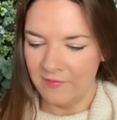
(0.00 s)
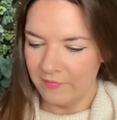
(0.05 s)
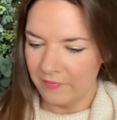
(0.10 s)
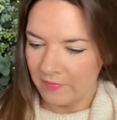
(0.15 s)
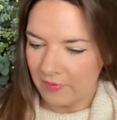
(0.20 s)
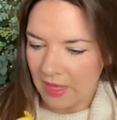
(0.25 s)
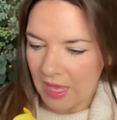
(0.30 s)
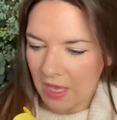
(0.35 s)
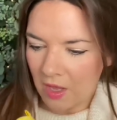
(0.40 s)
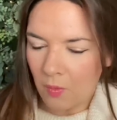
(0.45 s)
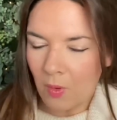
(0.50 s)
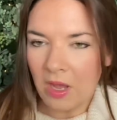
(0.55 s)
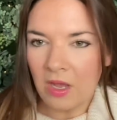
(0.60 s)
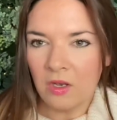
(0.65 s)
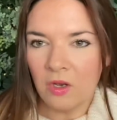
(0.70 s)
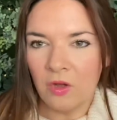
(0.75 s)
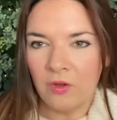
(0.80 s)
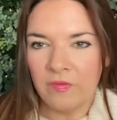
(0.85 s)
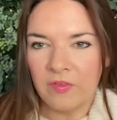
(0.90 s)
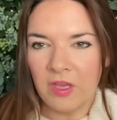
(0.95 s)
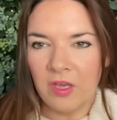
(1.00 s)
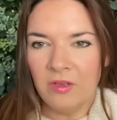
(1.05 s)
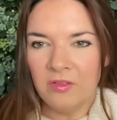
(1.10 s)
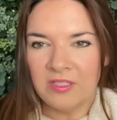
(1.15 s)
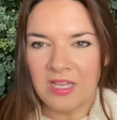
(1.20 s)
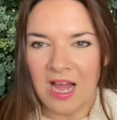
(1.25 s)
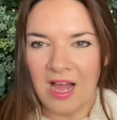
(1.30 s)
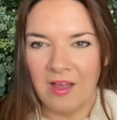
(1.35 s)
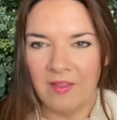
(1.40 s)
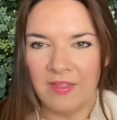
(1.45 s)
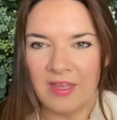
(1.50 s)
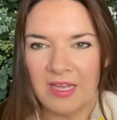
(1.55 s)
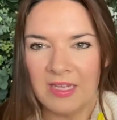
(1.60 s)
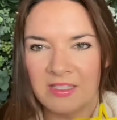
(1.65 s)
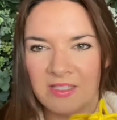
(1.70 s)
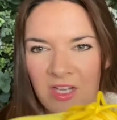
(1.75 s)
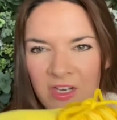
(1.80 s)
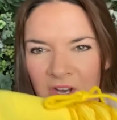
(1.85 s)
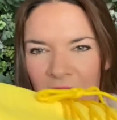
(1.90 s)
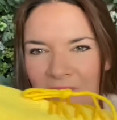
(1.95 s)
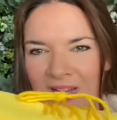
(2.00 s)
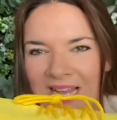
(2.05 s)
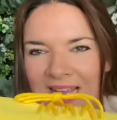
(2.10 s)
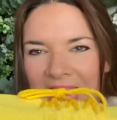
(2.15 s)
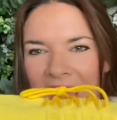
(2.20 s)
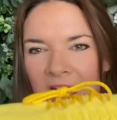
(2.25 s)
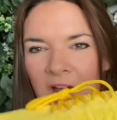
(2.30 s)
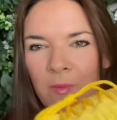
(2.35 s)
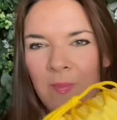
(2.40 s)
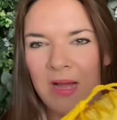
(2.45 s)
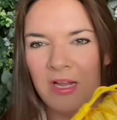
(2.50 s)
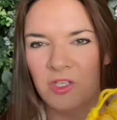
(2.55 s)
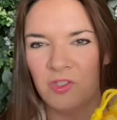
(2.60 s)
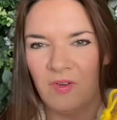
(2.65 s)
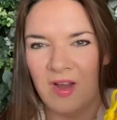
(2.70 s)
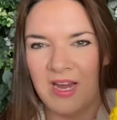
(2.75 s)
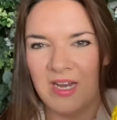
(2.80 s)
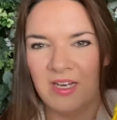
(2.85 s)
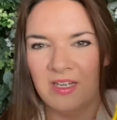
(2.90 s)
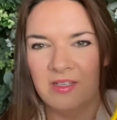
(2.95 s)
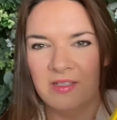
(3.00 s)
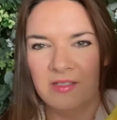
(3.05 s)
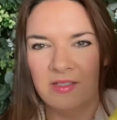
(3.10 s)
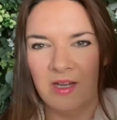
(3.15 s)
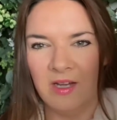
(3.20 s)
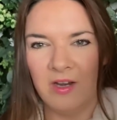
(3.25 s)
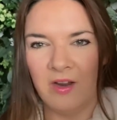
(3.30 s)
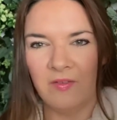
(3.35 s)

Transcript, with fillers: get quite a lot of use out of these. I don't really care about trainers. I don't